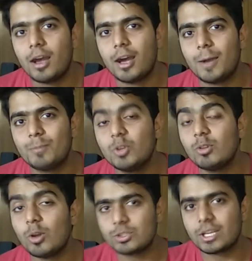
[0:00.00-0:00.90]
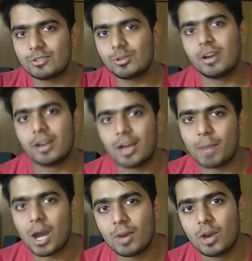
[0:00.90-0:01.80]
you will also get to learn
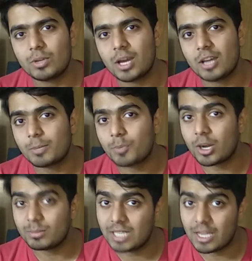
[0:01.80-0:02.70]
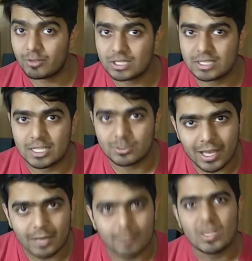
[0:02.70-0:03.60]
about other programming languages as well.
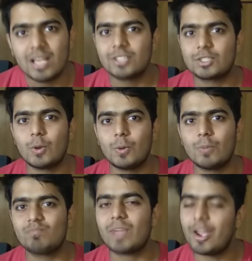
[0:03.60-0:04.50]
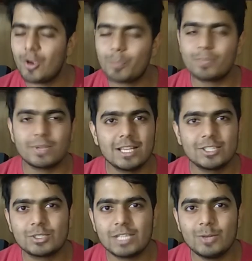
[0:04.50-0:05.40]
So I hope to see
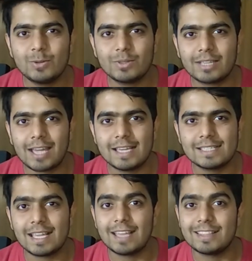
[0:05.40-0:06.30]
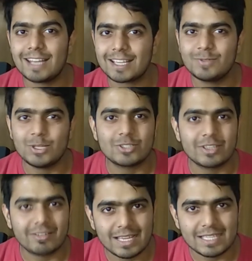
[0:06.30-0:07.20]
you guys in the next video
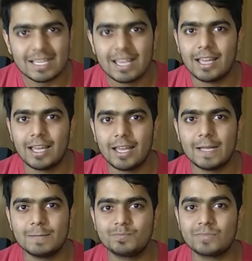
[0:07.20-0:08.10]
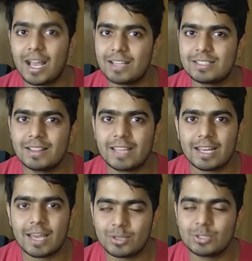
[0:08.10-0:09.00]
series, and until then, have a
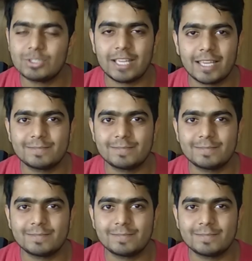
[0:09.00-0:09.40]
good day.